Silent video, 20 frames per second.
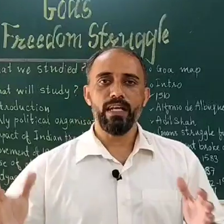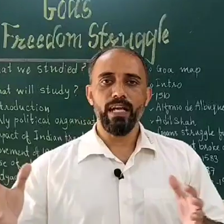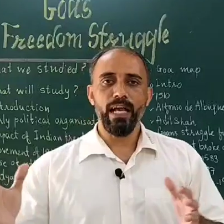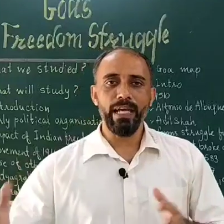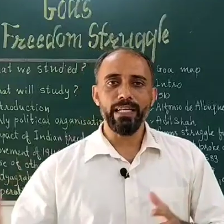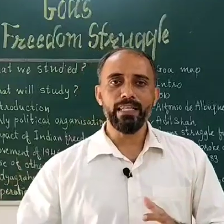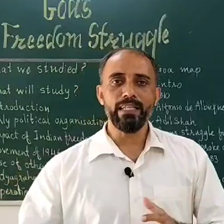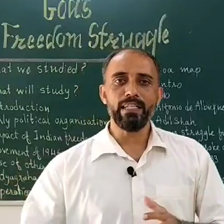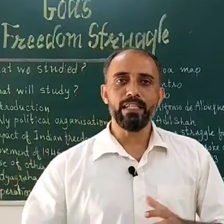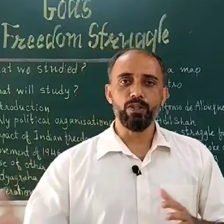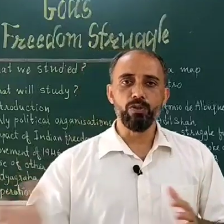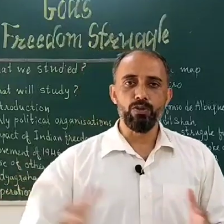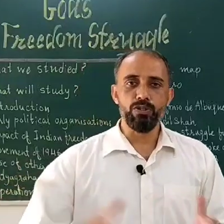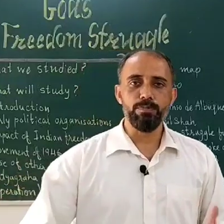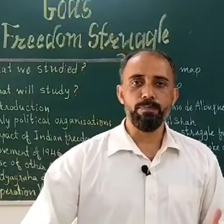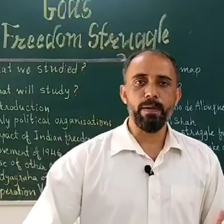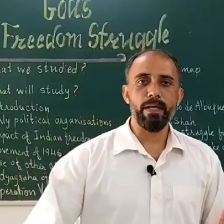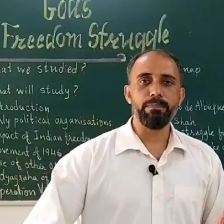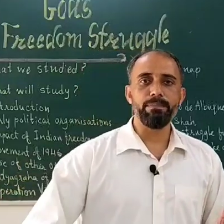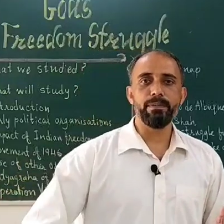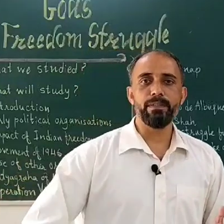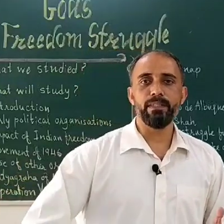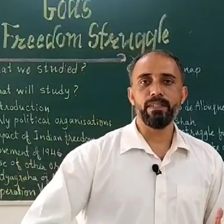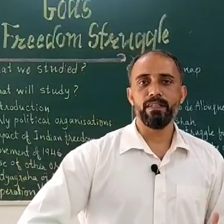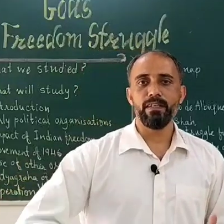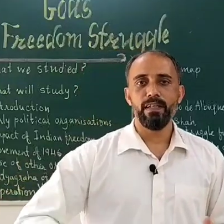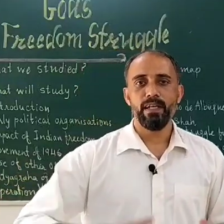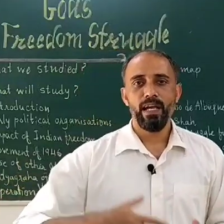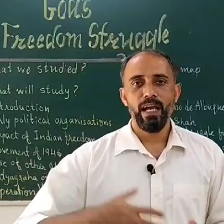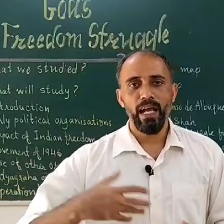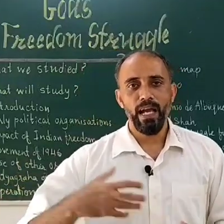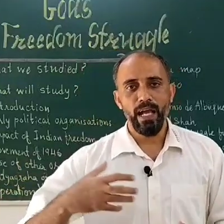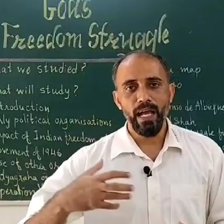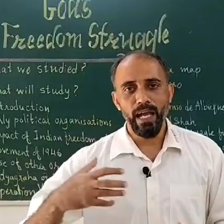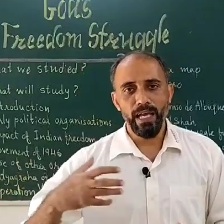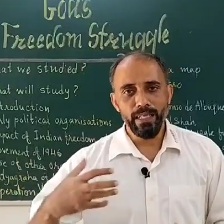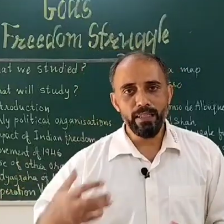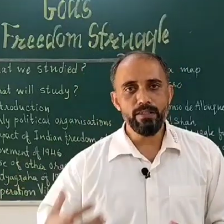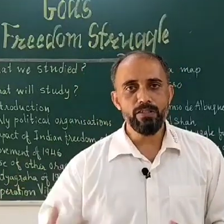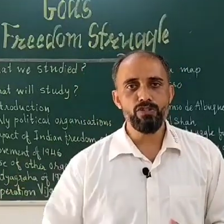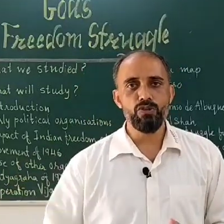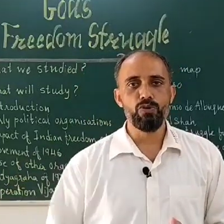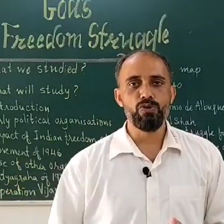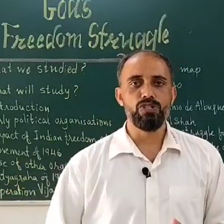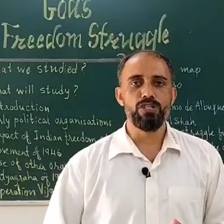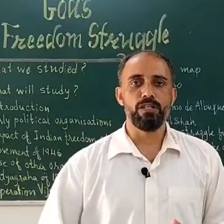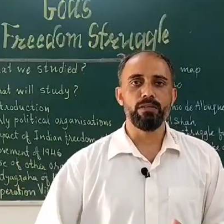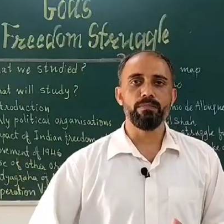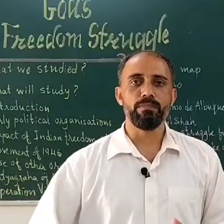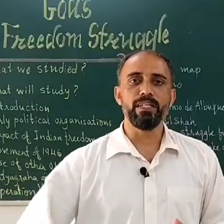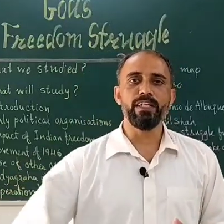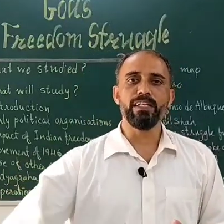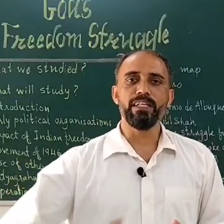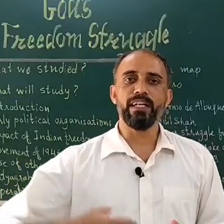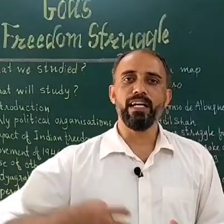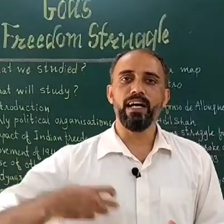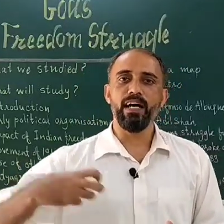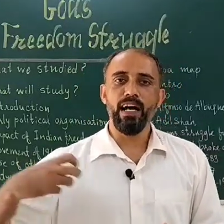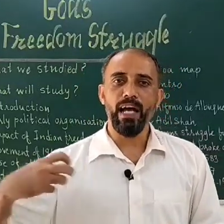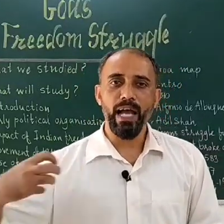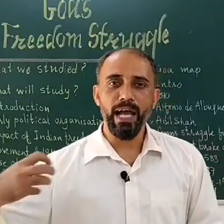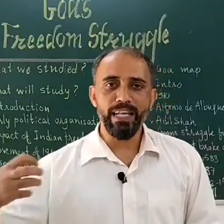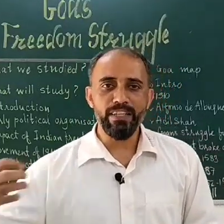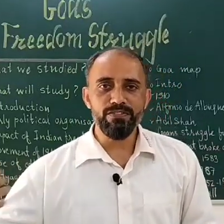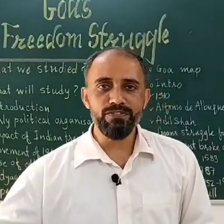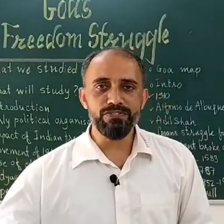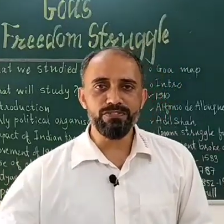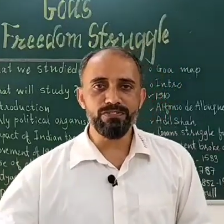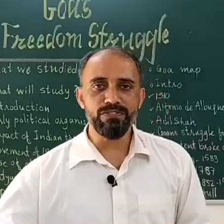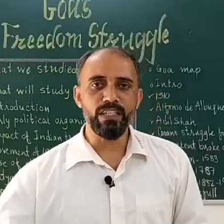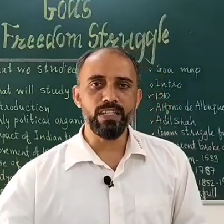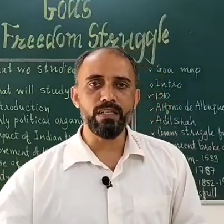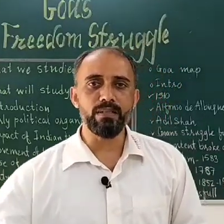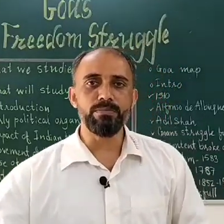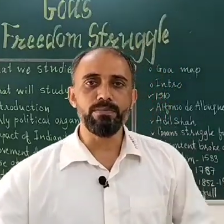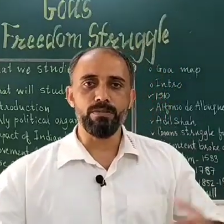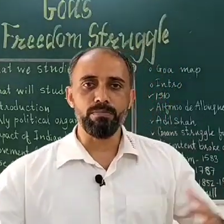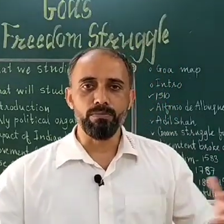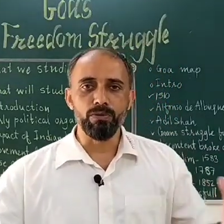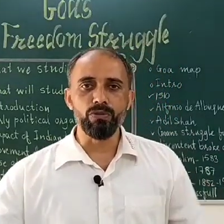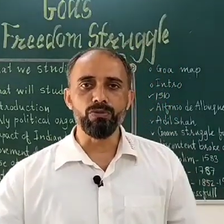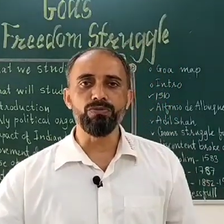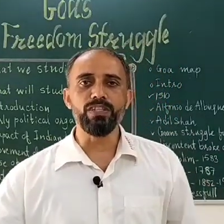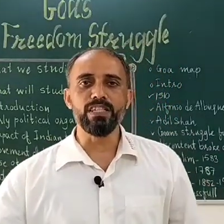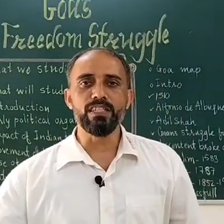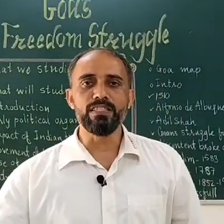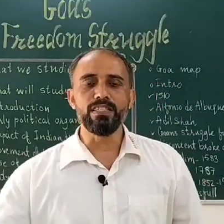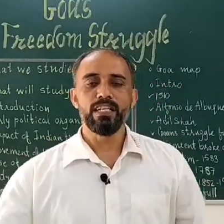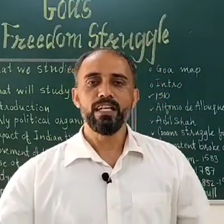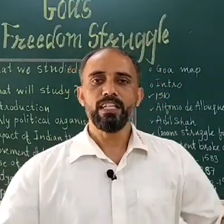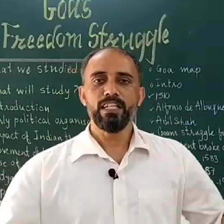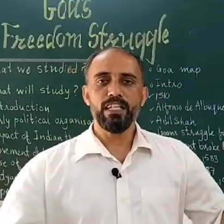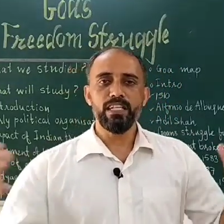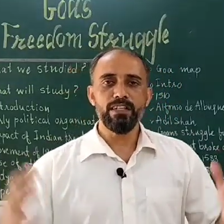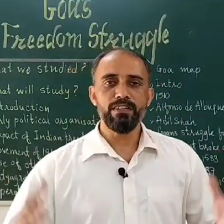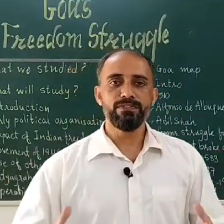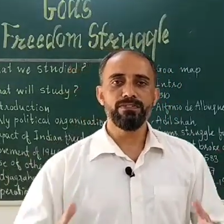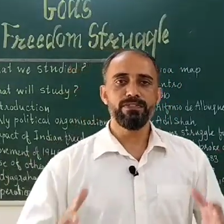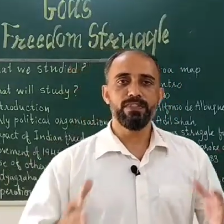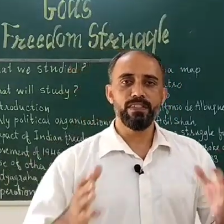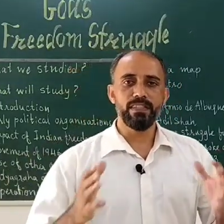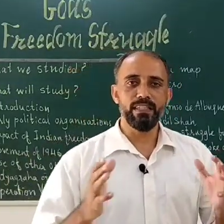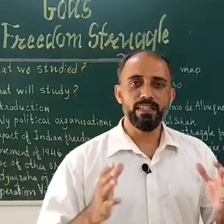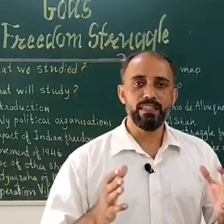Any newspaper, any social media, any films, movies, if